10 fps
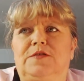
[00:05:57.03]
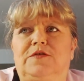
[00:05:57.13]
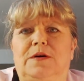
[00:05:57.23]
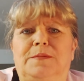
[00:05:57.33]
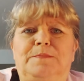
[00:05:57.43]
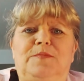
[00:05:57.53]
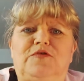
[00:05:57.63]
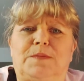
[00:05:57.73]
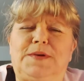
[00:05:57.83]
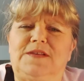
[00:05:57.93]

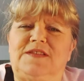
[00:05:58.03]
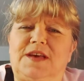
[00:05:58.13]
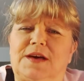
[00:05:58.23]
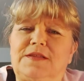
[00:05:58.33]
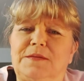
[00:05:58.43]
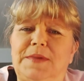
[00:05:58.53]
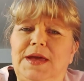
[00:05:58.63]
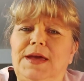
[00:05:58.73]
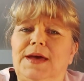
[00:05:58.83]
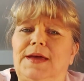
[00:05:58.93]

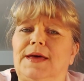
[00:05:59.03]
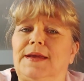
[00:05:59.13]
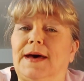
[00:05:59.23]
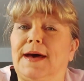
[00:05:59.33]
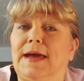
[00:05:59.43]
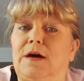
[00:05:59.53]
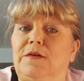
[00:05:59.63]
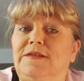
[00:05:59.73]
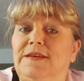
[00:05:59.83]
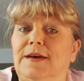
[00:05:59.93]
trapeziectomy and an
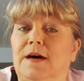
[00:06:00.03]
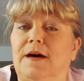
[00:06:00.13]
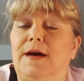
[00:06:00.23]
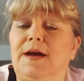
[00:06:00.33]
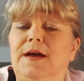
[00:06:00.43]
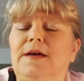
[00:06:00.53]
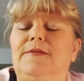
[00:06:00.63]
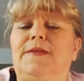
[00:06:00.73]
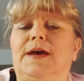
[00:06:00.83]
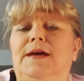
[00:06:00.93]
IRTI.
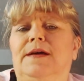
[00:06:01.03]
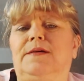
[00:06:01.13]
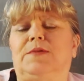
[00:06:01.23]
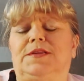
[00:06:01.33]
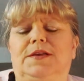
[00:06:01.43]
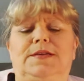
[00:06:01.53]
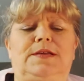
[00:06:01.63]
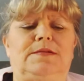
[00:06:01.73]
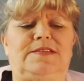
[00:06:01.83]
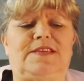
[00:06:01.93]
What they
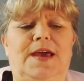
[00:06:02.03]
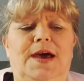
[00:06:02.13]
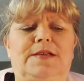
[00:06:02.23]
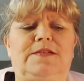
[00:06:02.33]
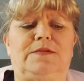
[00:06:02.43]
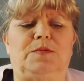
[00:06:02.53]
did is they had to